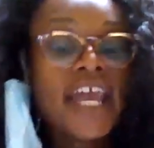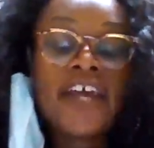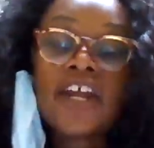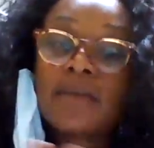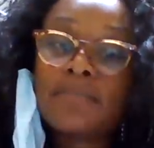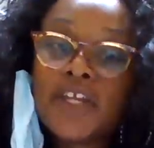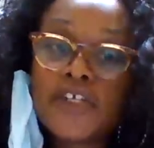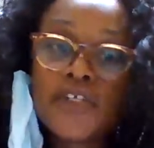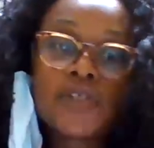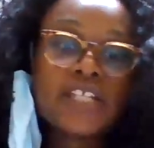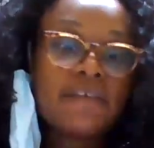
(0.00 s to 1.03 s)
And our
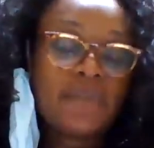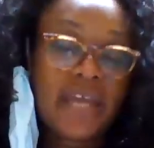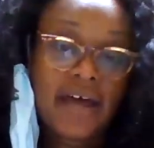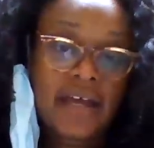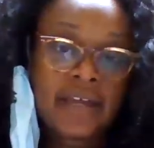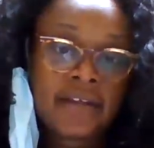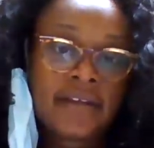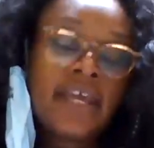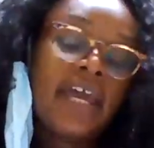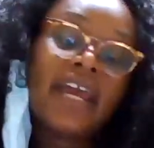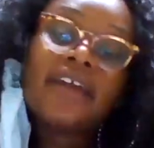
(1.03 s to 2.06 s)
ministers left behind,
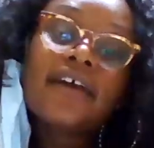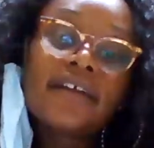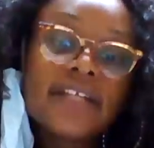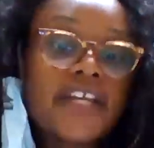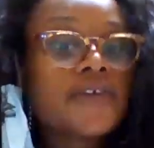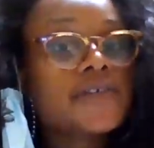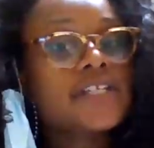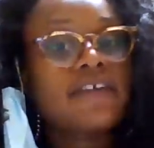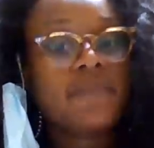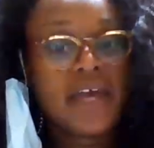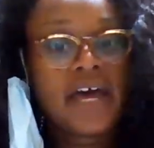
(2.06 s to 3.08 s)
and our leaders
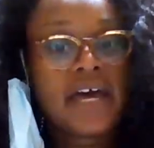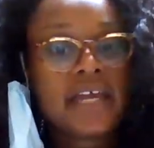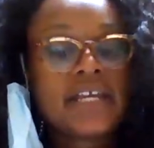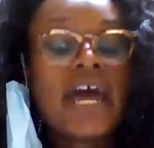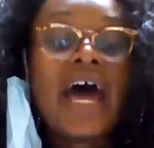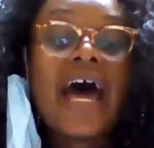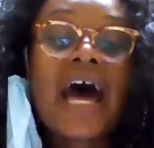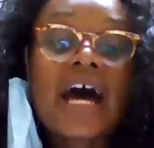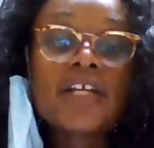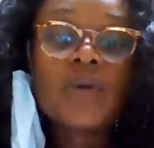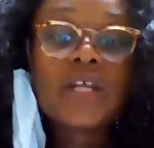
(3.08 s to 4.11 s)
left behind.
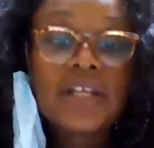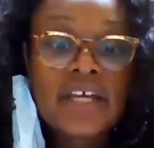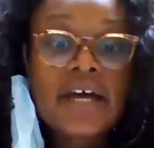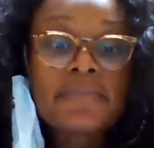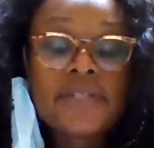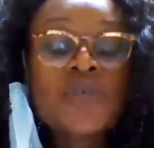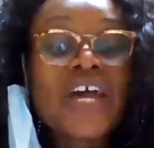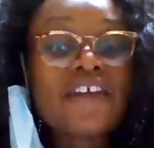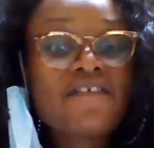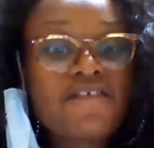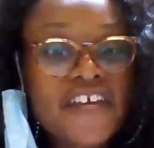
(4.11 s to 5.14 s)
How do we look up to
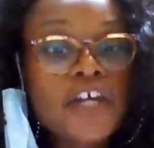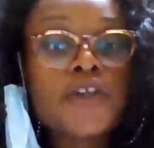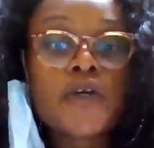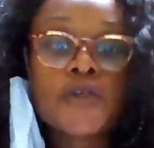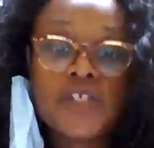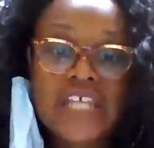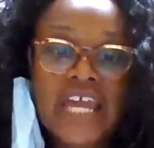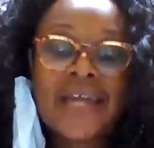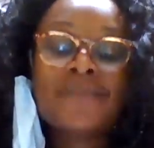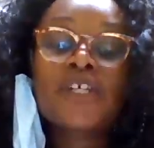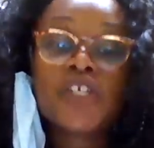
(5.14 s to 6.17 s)
and fill those
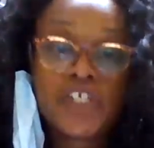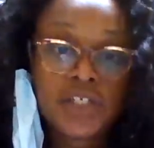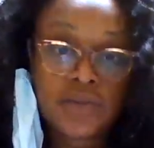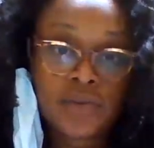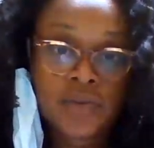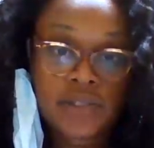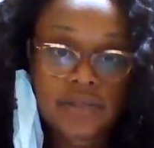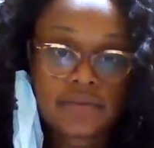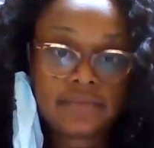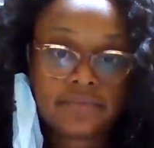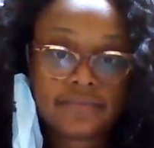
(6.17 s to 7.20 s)
same shoes?